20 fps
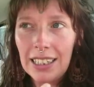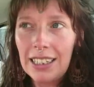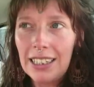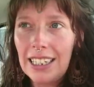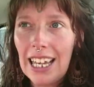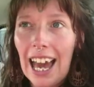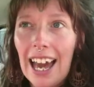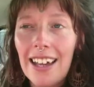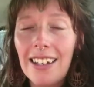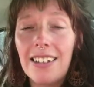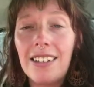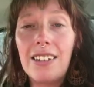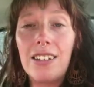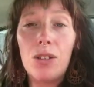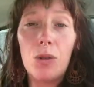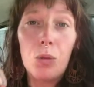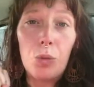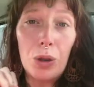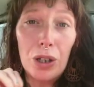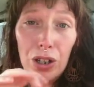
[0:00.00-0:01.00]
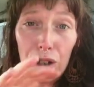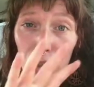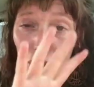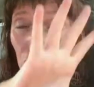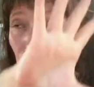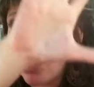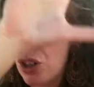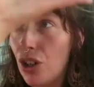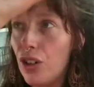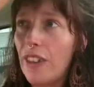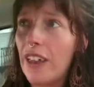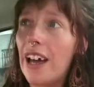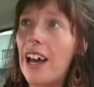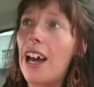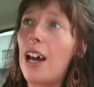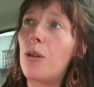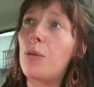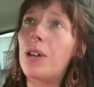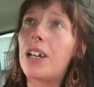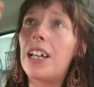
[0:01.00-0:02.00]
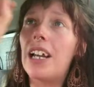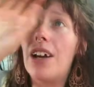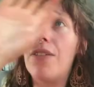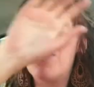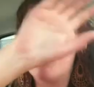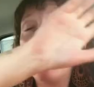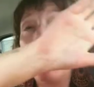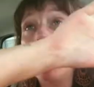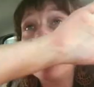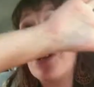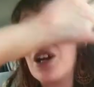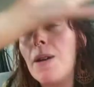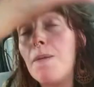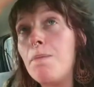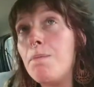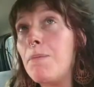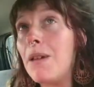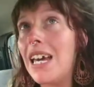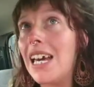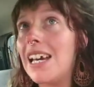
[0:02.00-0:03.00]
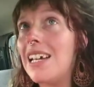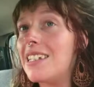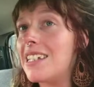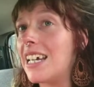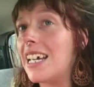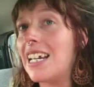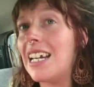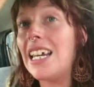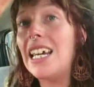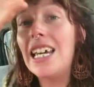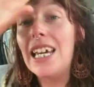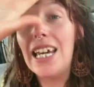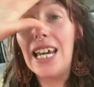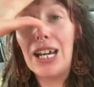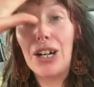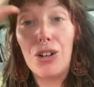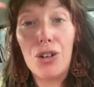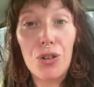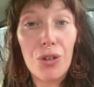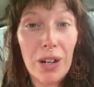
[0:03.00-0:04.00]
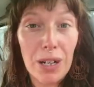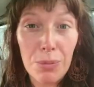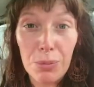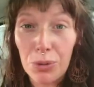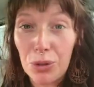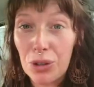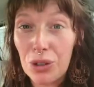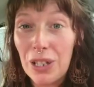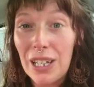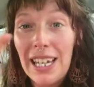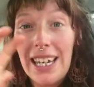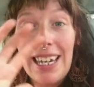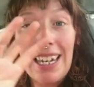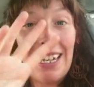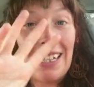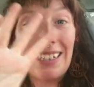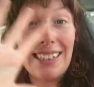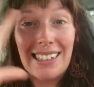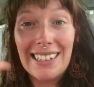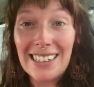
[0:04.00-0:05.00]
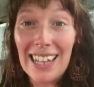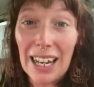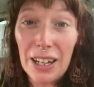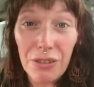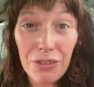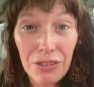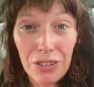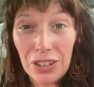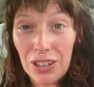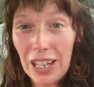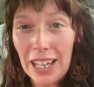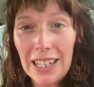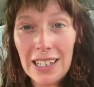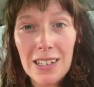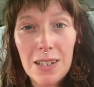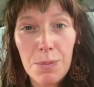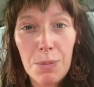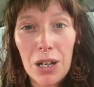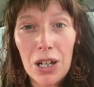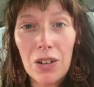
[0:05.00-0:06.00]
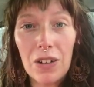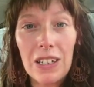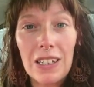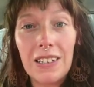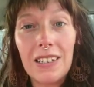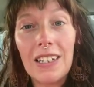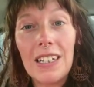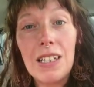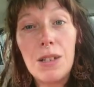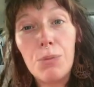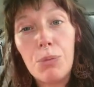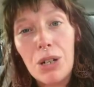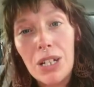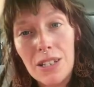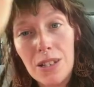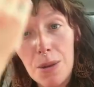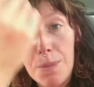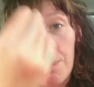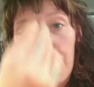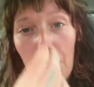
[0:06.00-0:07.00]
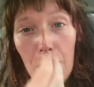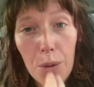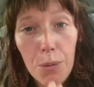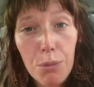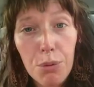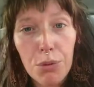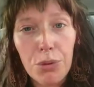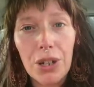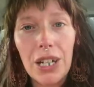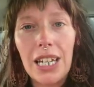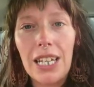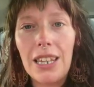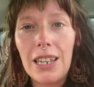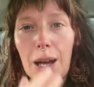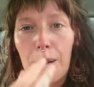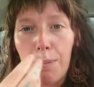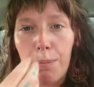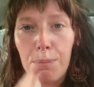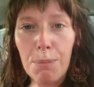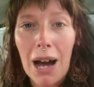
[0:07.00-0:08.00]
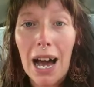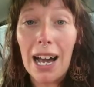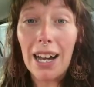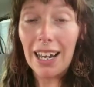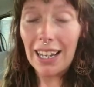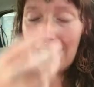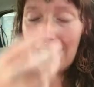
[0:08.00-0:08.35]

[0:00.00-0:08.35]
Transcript: Yes, we can go there, we can have the most amazing, incredible, insightful experiences, but it's about bringing that back,